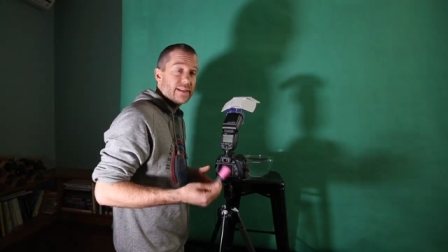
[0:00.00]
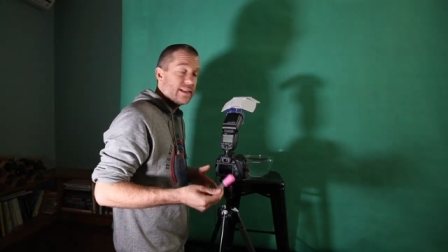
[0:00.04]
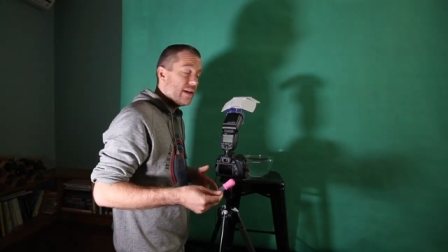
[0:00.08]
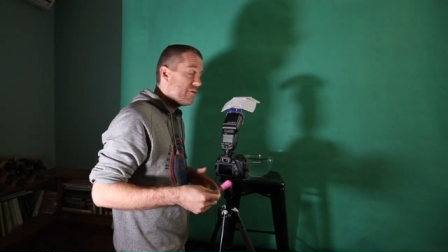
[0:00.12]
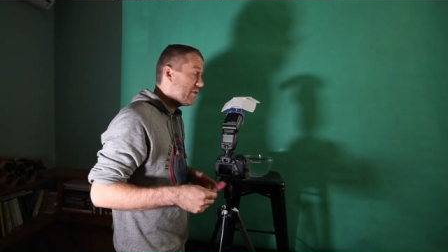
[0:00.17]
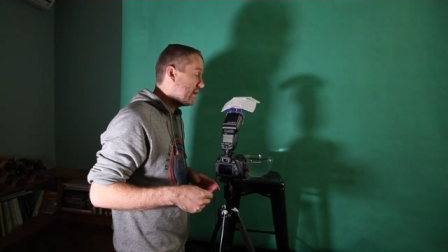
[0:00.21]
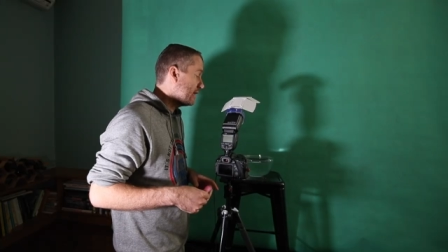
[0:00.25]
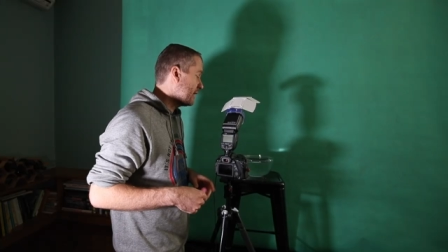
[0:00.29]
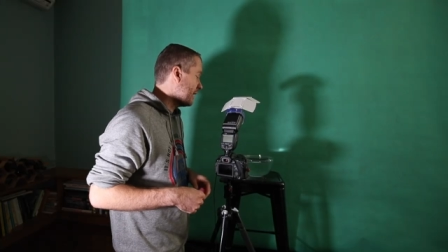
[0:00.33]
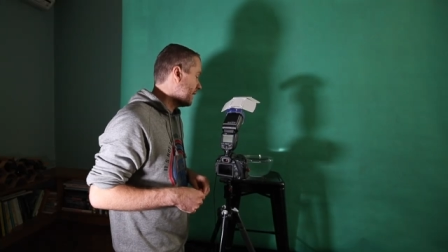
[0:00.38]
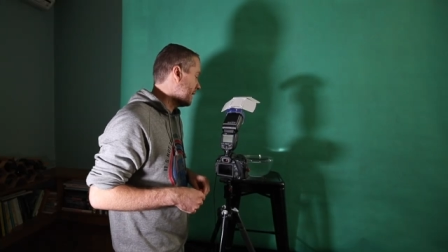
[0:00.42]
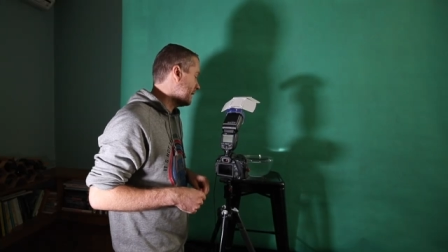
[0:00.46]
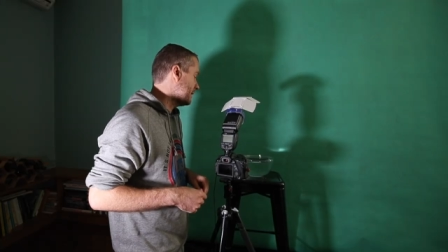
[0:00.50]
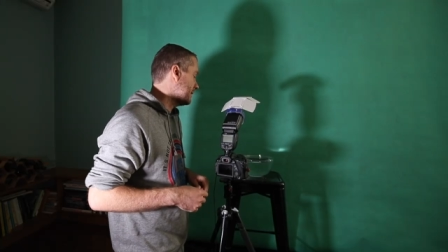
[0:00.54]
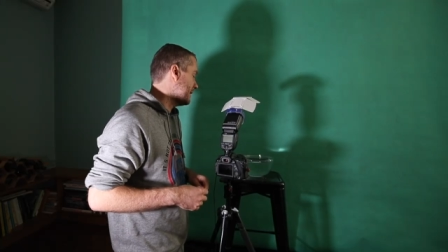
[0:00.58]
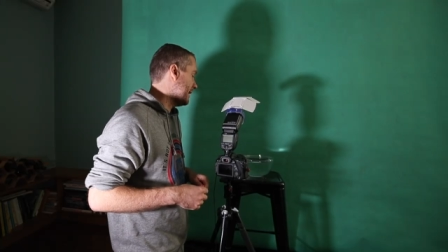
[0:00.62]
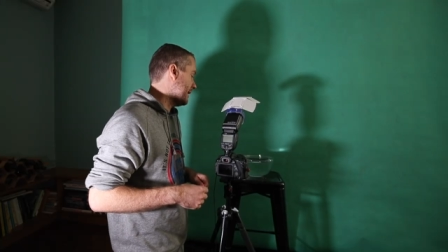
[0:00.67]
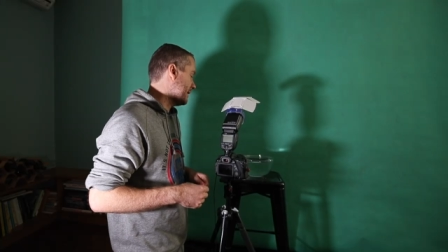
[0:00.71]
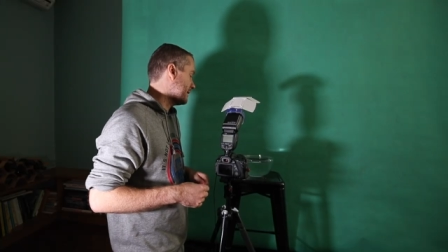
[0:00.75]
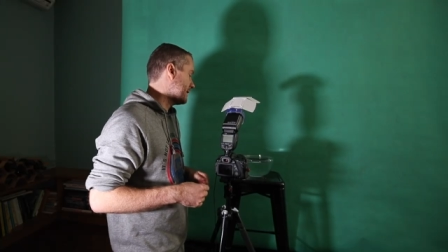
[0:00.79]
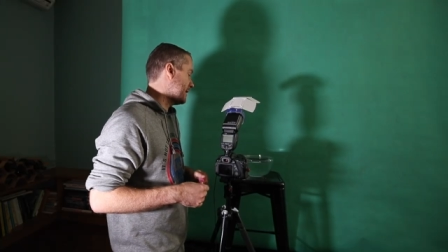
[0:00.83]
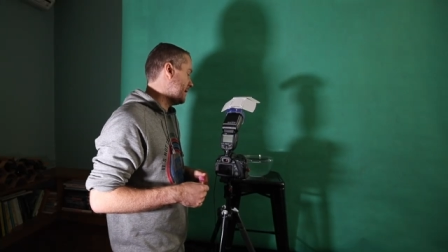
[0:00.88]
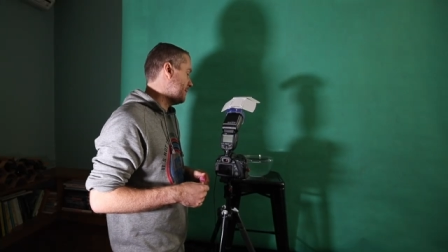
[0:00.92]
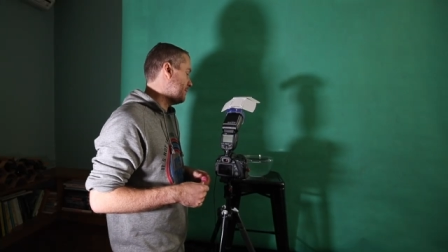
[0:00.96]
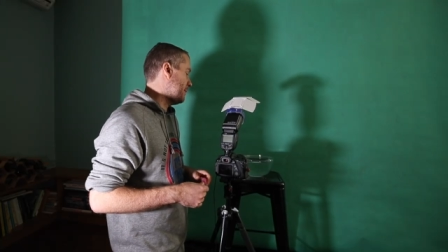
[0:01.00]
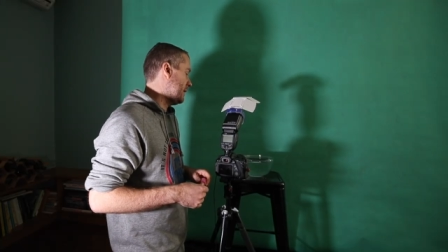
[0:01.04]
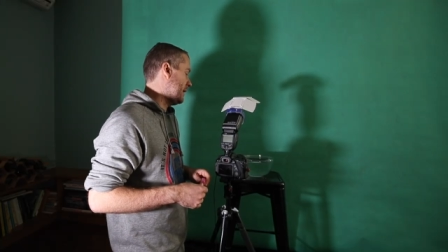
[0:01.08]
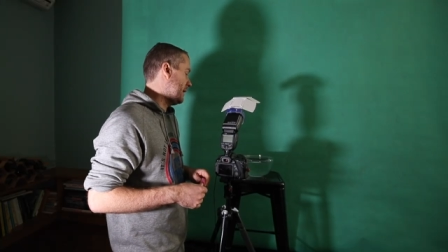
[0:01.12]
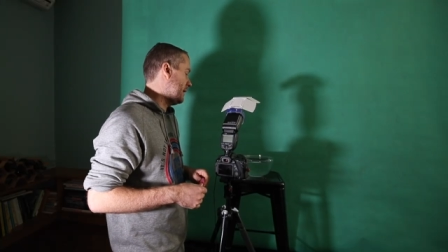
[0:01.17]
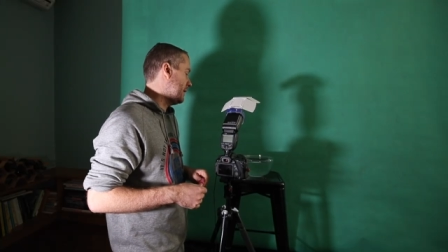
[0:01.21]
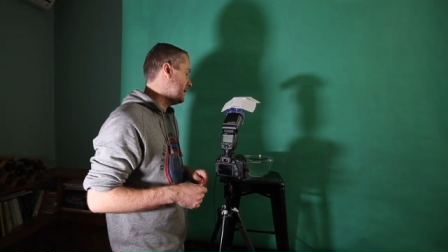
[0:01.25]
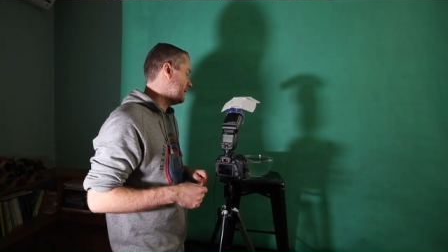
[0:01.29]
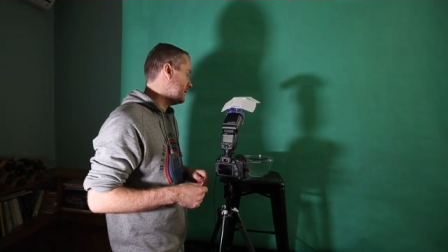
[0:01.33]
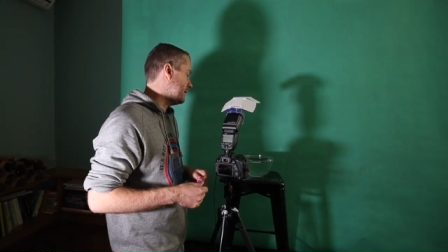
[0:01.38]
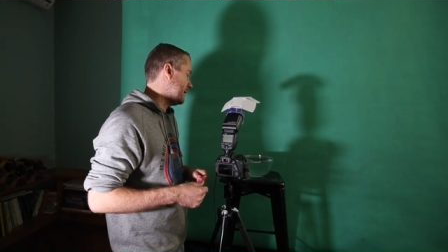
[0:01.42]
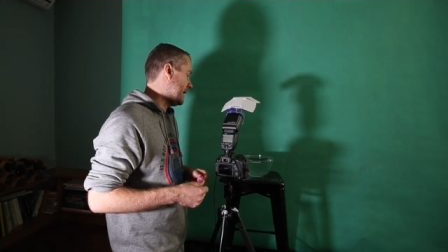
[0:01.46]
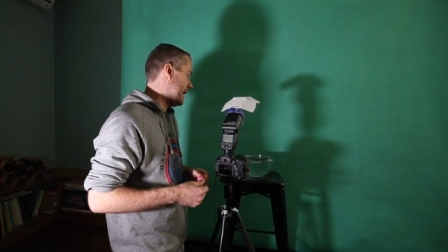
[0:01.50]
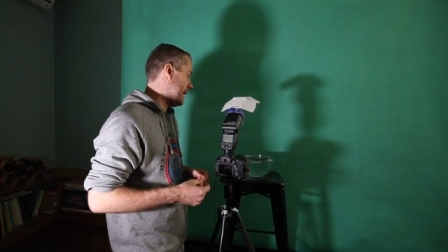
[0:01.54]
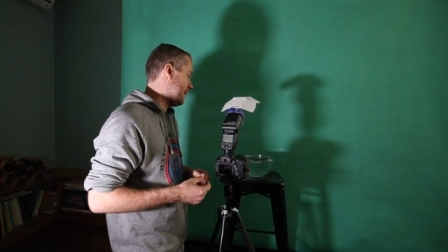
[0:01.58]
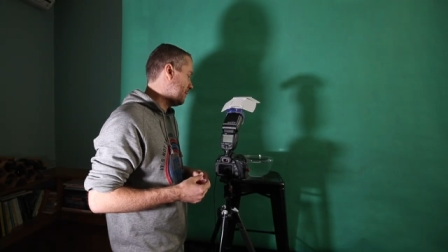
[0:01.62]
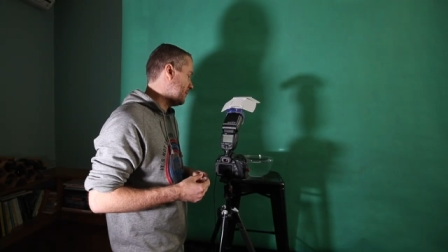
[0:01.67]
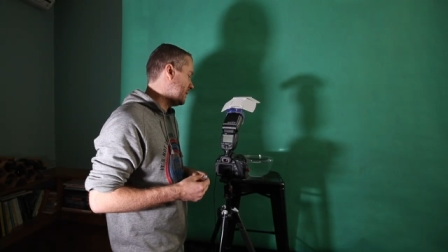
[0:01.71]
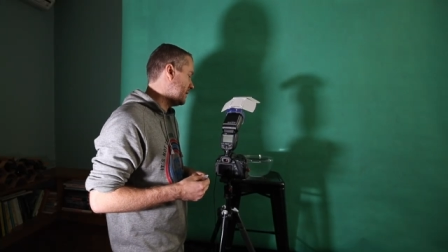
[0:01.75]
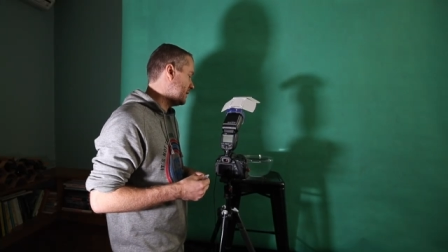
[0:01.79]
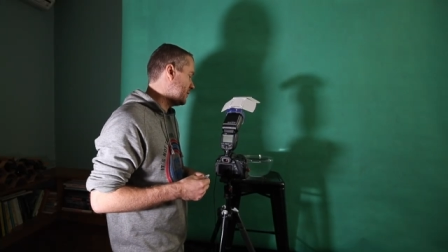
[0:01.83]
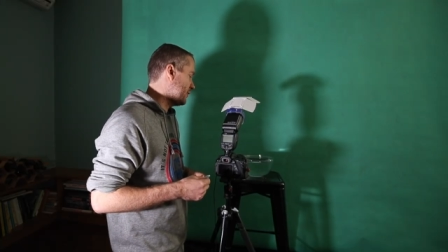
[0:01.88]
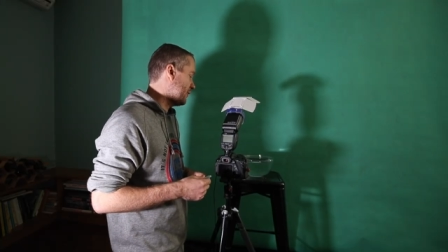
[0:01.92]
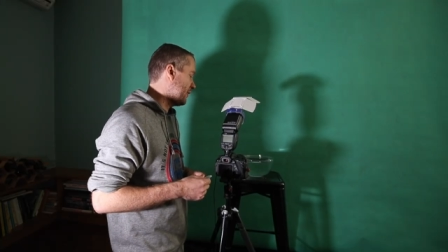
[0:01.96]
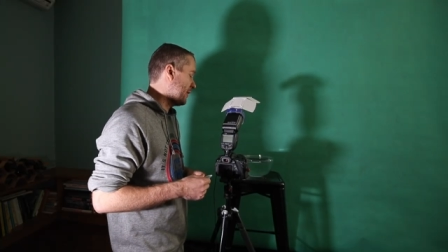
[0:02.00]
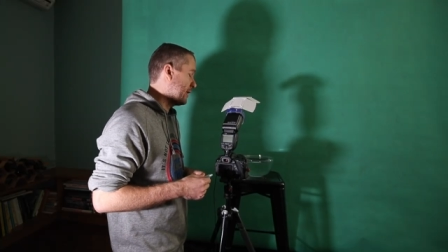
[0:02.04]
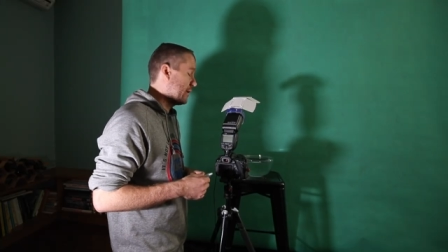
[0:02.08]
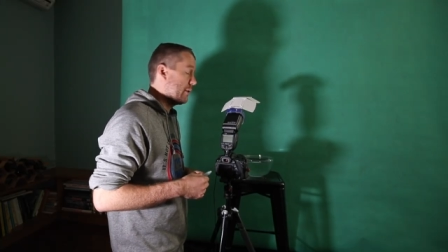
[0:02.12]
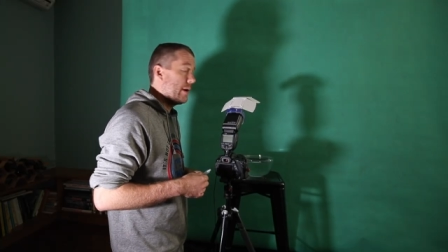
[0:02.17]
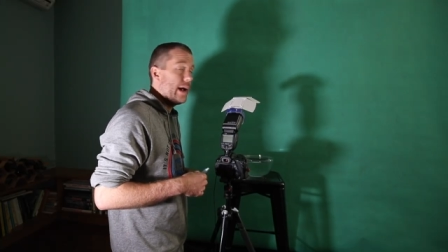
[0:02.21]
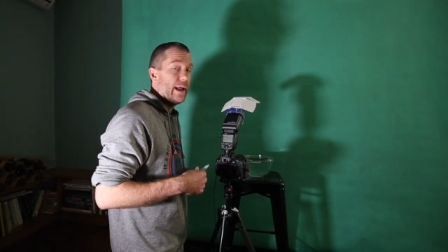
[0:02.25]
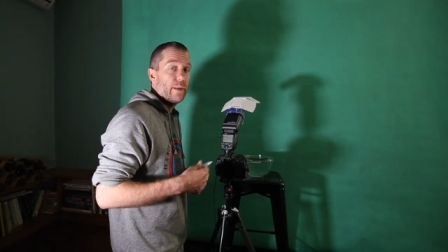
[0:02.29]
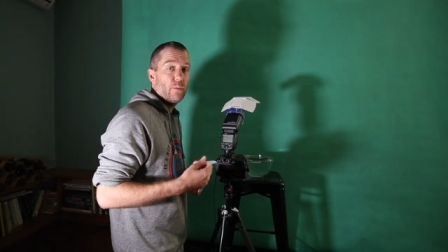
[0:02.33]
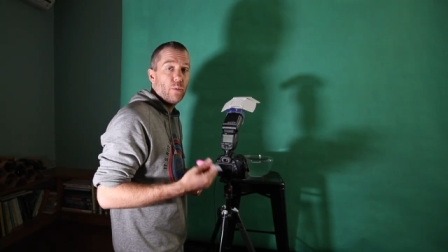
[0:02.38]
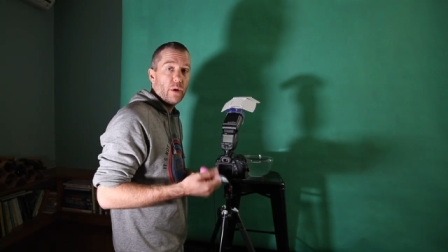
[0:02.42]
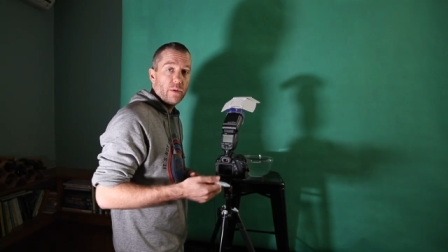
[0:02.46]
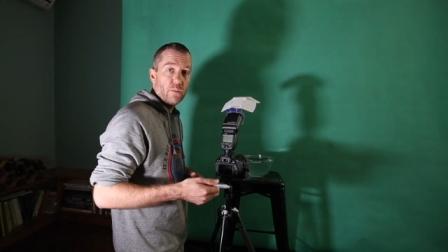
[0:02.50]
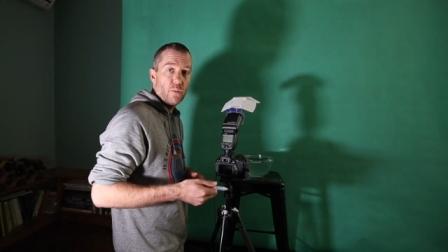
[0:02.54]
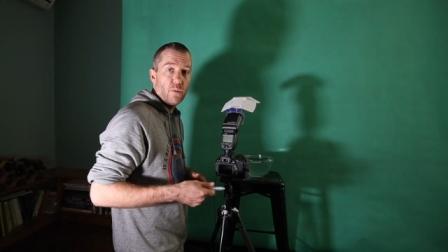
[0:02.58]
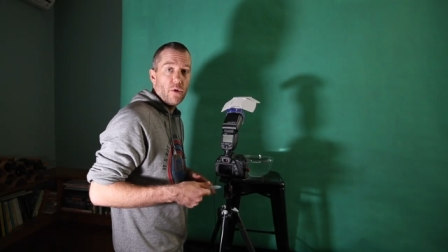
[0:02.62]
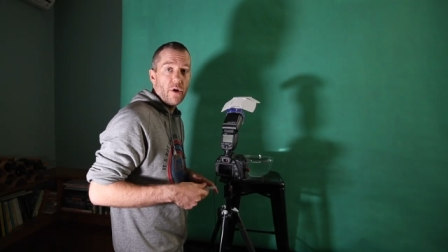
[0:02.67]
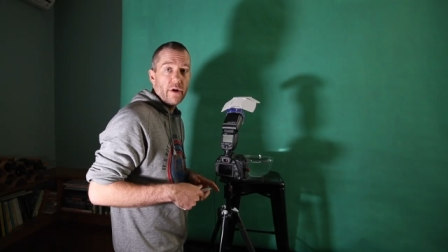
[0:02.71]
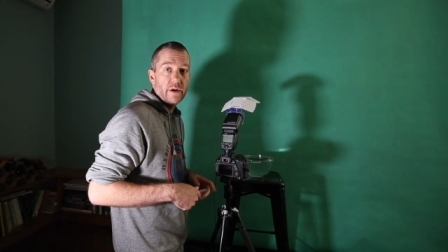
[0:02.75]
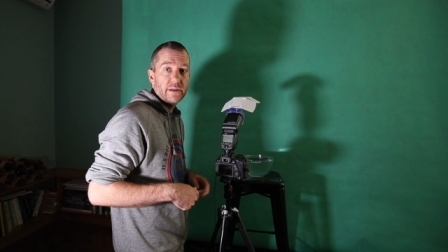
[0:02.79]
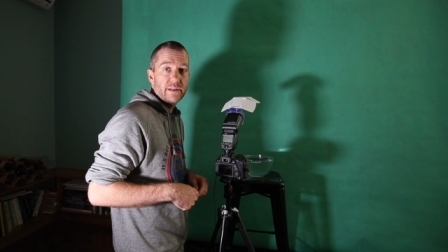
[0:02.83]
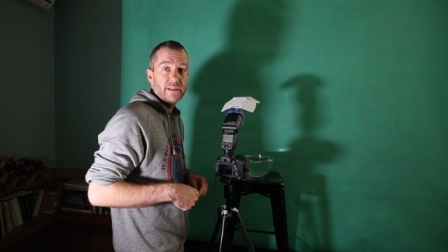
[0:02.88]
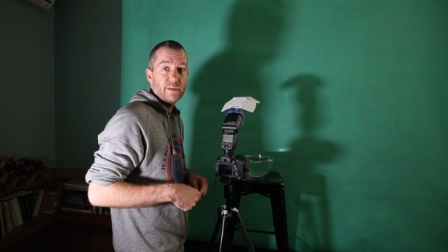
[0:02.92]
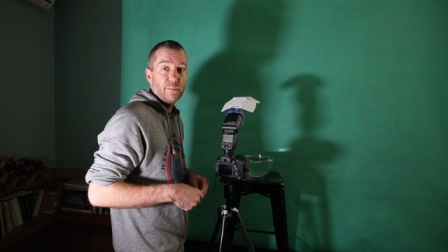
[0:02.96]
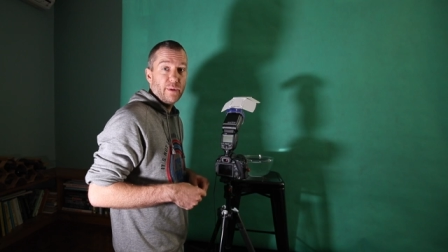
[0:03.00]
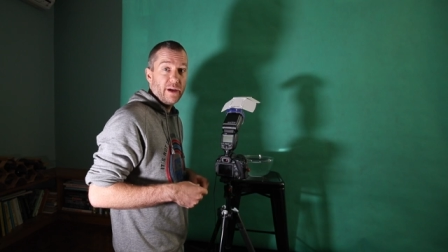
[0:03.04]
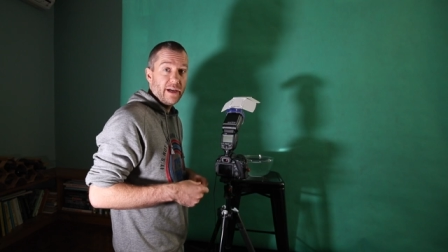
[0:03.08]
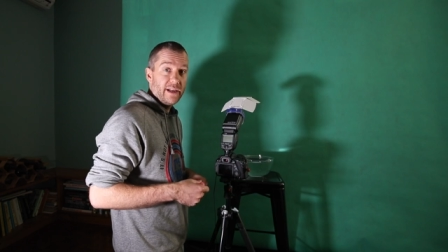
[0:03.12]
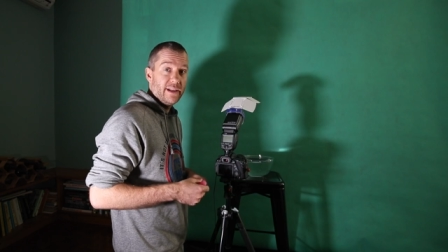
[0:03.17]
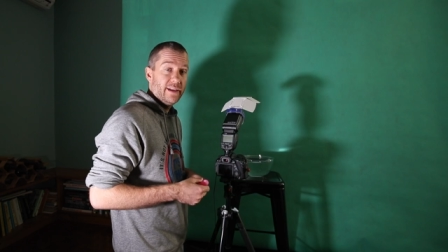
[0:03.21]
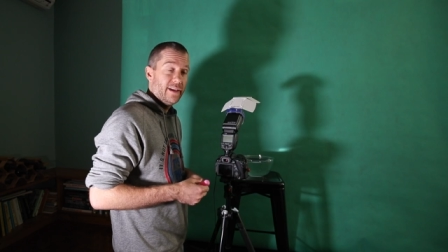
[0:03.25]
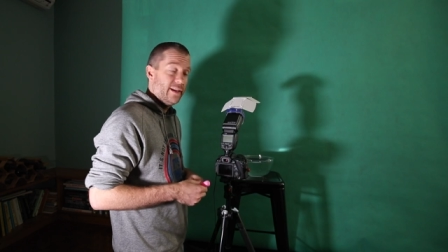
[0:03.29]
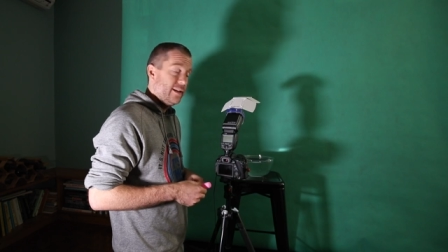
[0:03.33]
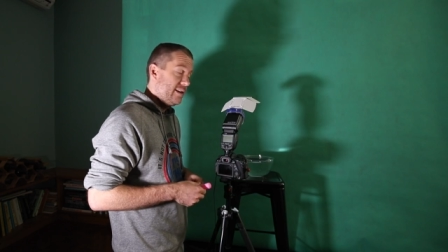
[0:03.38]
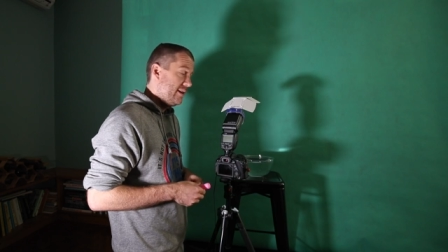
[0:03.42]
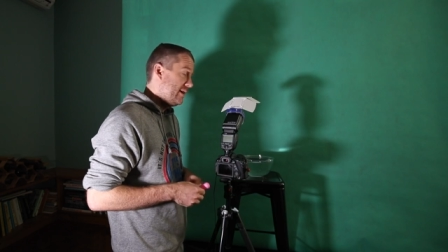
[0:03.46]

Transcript: definitely gonna take some uh, time to figure out what works, but